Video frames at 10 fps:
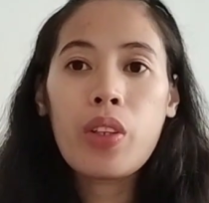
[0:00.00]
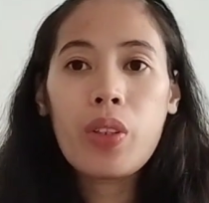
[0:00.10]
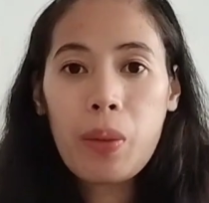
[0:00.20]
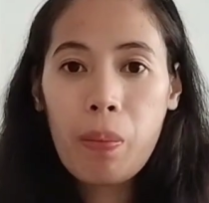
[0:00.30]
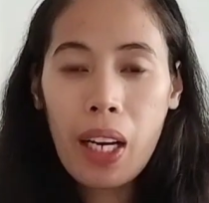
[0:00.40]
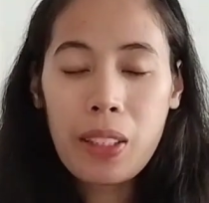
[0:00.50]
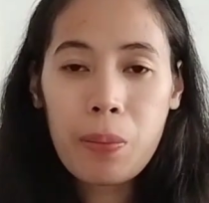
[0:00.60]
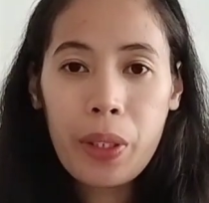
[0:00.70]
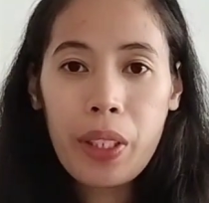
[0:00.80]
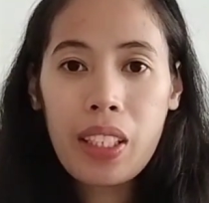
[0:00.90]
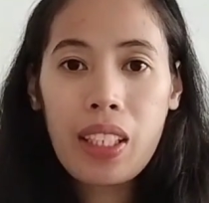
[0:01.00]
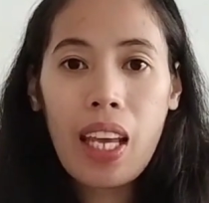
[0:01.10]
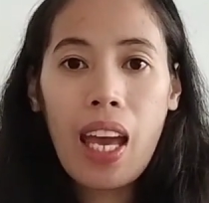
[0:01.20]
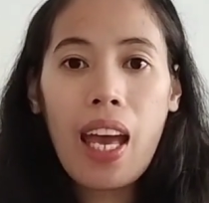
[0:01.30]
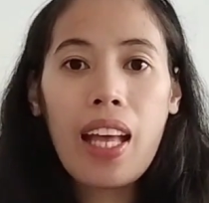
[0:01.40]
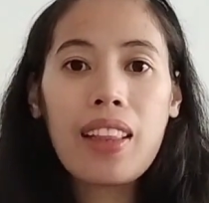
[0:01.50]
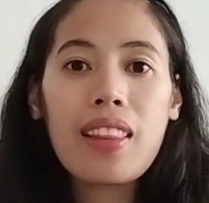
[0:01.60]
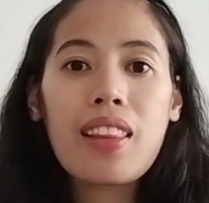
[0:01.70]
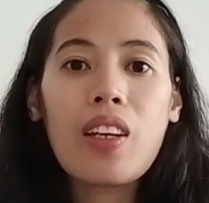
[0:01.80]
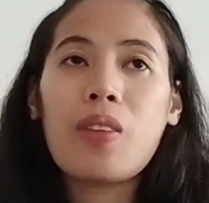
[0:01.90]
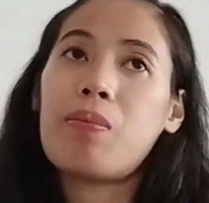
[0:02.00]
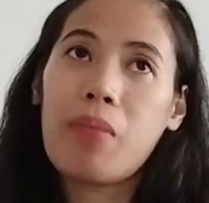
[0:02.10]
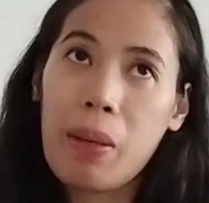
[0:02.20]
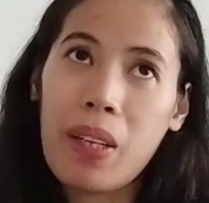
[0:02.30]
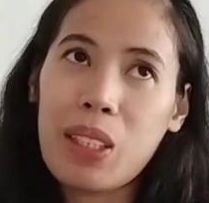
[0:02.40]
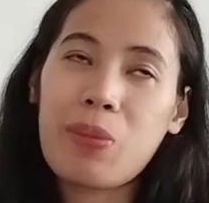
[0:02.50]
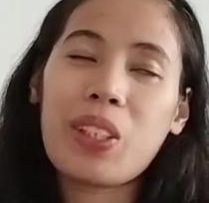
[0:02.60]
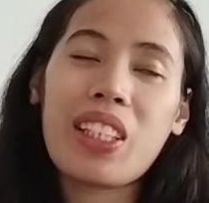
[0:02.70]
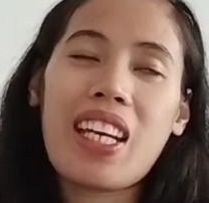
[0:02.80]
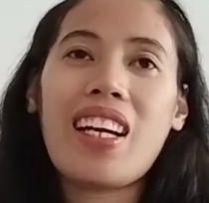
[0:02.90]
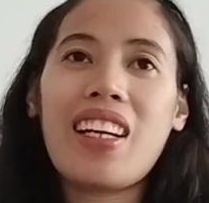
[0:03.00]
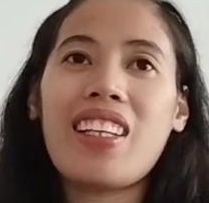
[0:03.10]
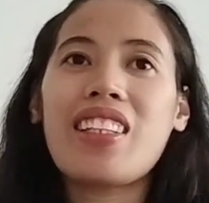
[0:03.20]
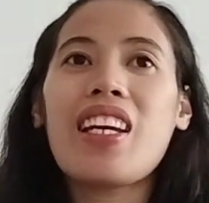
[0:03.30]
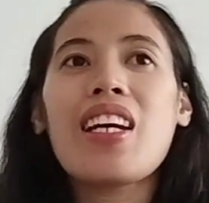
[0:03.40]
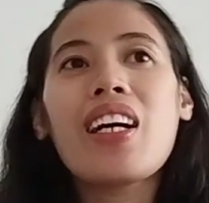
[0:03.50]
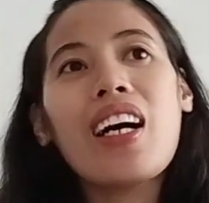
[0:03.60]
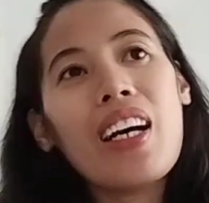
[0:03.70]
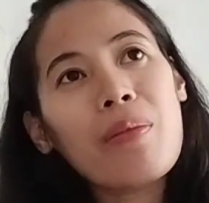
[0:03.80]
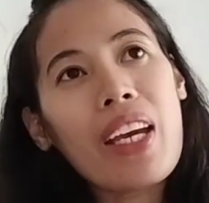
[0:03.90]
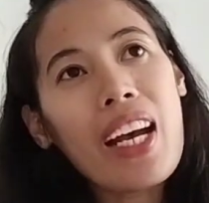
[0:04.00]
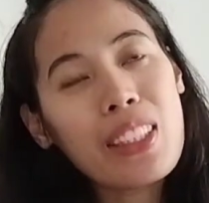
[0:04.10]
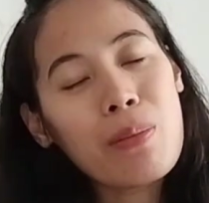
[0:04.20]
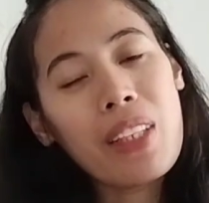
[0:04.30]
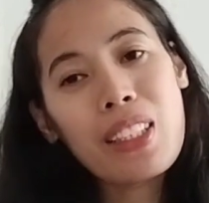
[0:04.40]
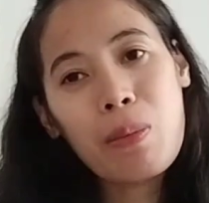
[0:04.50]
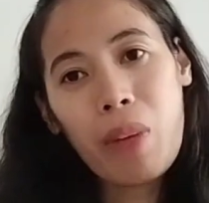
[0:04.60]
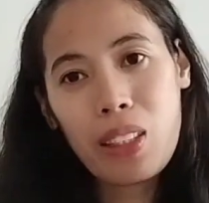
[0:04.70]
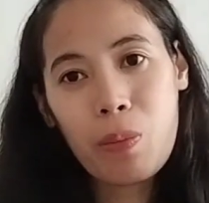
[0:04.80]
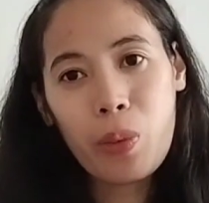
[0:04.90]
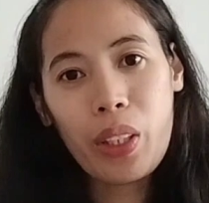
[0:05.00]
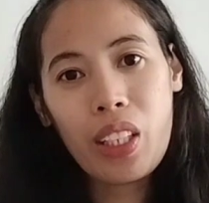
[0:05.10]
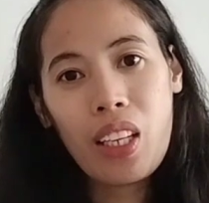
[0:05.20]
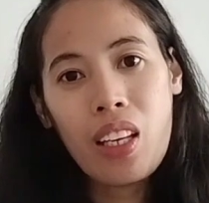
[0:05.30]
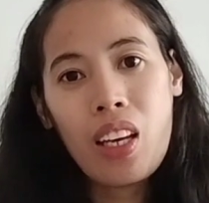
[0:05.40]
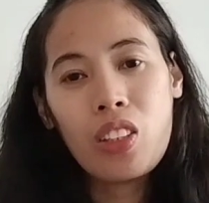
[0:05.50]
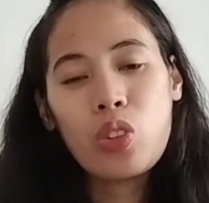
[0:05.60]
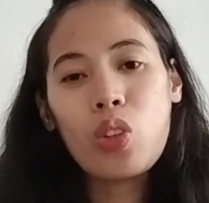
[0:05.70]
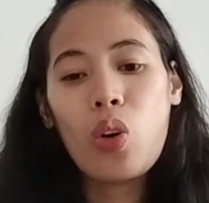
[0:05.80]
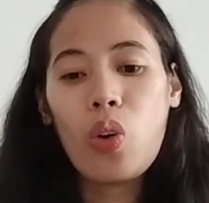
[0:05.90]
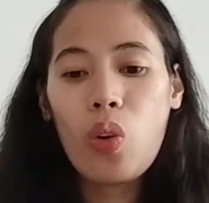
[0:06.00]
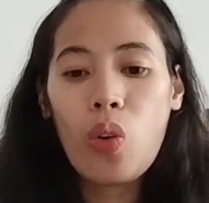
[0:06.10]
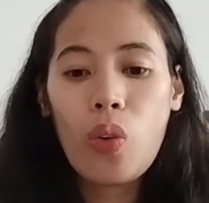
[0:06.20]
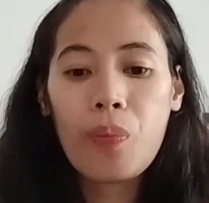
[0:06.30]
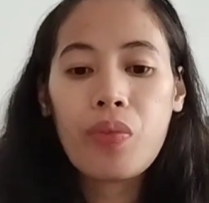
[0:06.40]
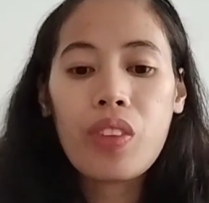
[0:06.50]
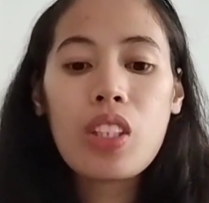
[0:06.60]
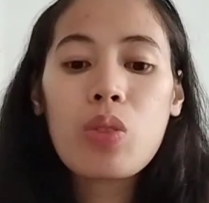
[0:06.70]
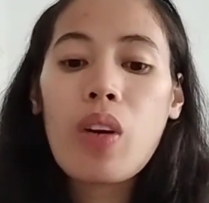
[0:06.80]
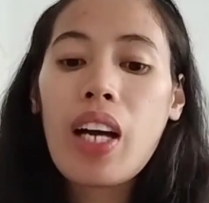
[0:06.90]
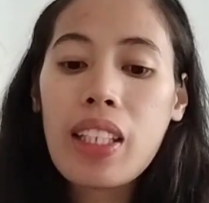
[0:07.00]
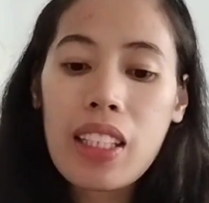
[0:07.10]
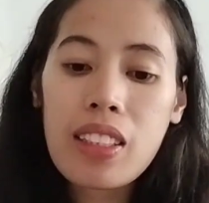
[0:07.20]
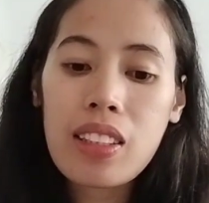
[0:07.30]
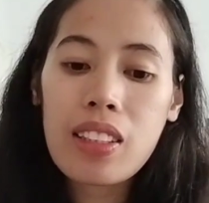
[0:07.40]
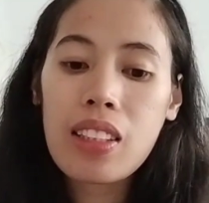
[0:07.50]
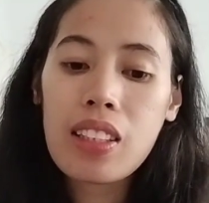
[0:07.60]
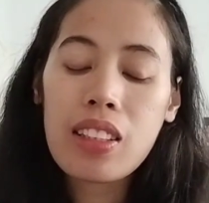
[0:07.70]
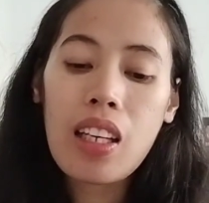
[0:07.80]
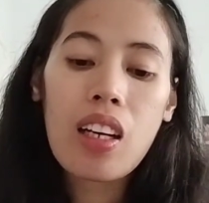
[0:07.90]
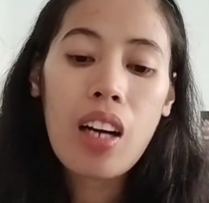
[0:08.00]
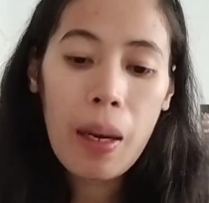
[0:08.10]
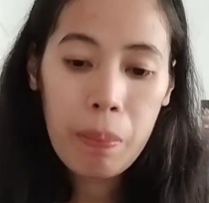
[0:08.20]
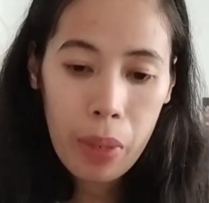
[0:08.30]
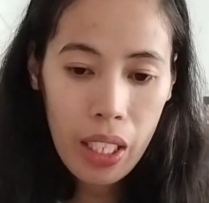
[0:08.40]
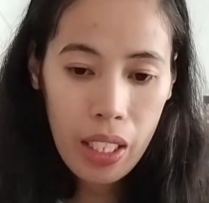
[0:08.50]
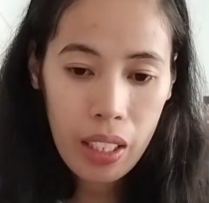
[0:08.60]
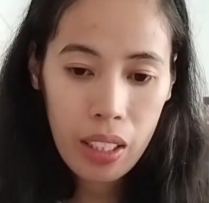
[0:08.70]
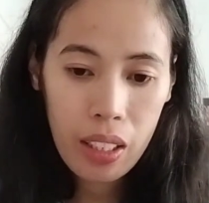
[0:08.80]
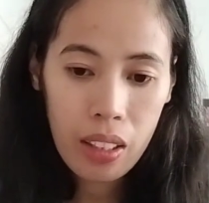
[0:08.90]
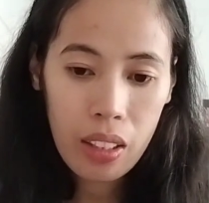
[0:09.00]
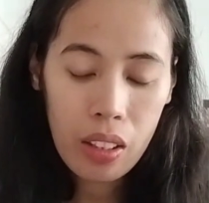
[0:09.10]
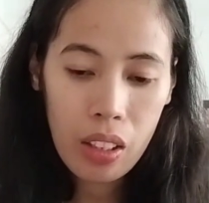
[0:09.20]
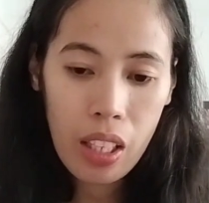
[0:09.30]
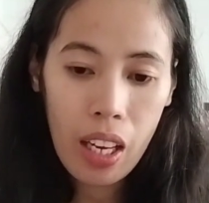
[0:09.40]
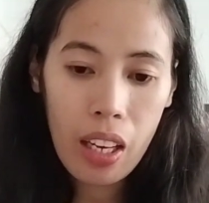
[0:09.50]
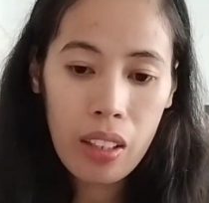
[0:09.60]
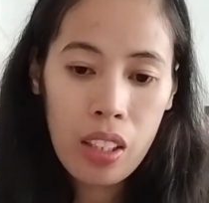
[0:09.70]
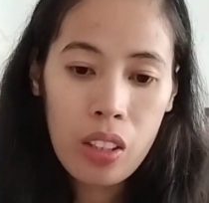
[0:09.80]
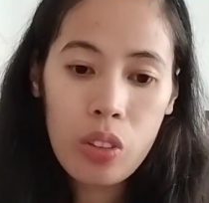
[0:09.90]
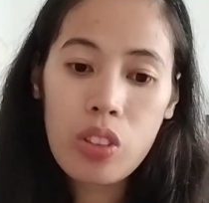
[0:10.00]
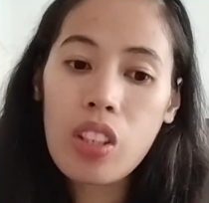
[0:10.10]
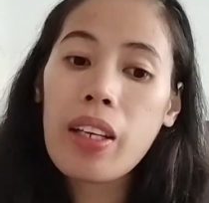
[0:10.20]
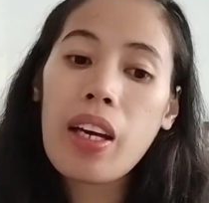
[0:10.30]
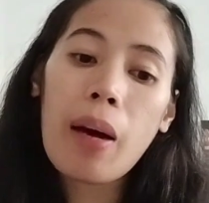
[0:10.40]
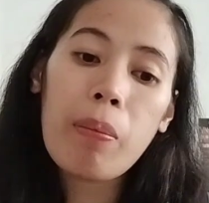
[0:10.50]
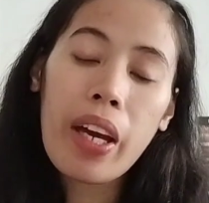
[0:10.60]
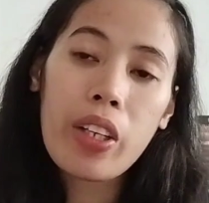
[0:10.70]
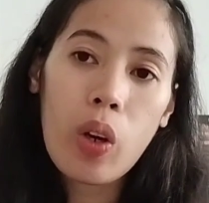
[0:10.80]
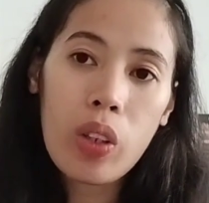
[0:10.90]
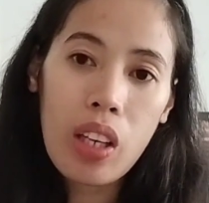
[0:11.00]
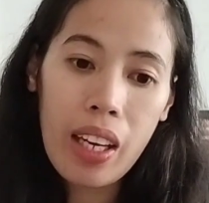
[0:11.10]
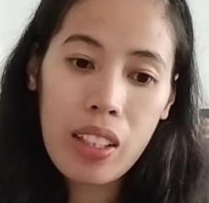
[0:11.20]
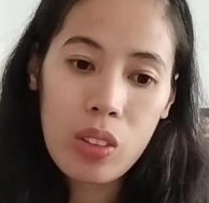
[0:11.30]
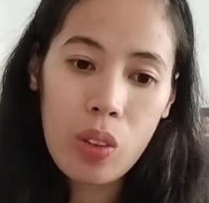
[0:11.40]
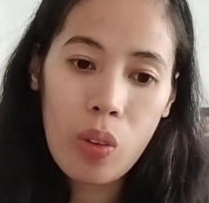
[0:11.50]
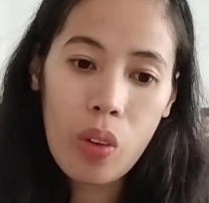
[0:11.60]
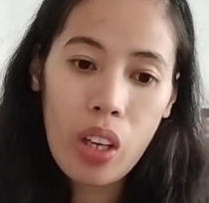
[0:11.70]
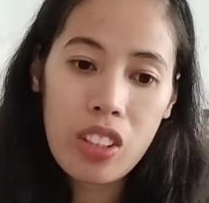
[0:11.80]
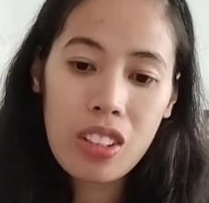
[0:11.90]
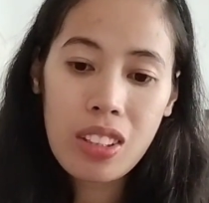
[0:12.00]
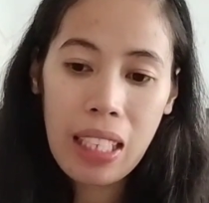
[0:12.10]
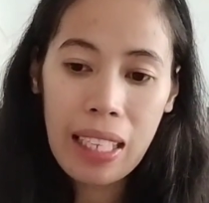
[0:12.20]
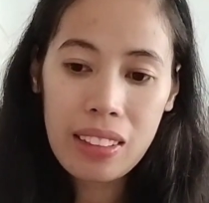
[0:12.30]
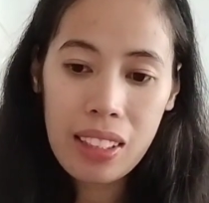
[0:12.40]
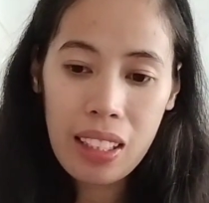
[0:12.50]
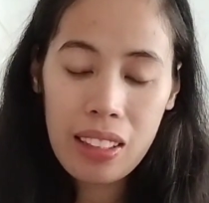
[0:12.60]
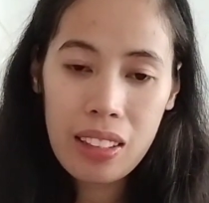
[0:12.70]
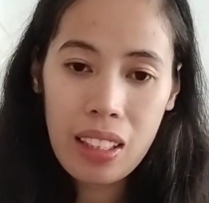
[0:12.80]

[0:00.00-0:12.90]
Your passport and my passport, yeah, and my husband's passport. So this one, it's a copy, yeah, because I applied online, so I just scanned it,